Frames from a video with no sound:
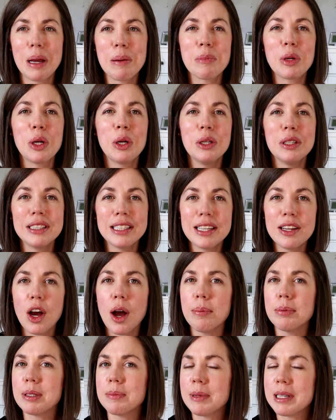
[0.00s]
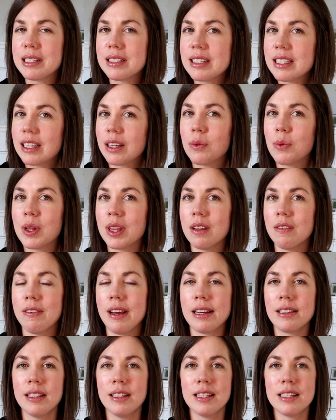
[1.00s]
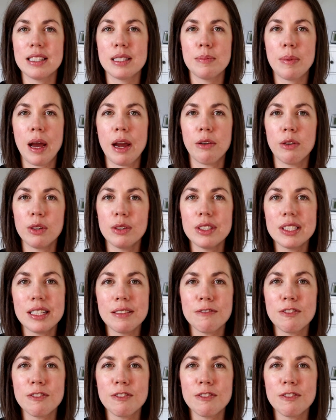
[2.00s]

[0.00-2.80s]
I'm currently optimistic with the fact that it spirals.